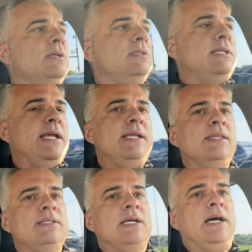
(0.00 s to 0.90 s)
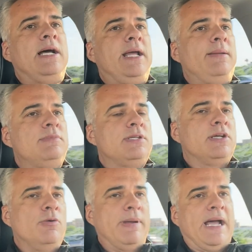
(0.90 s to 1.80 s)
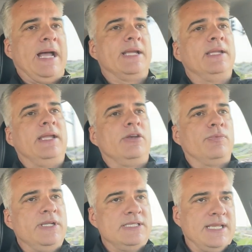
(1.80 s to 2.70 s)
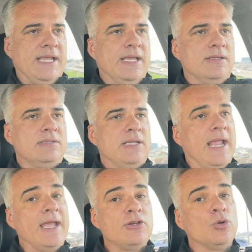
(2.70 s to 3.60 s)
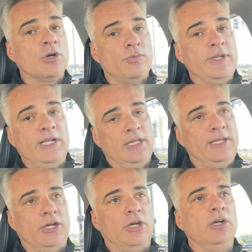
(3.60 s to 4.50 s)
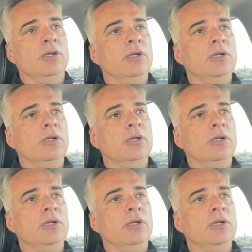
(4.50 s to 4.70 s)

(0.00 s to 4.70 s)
taking the time to go back and resand and or re-clear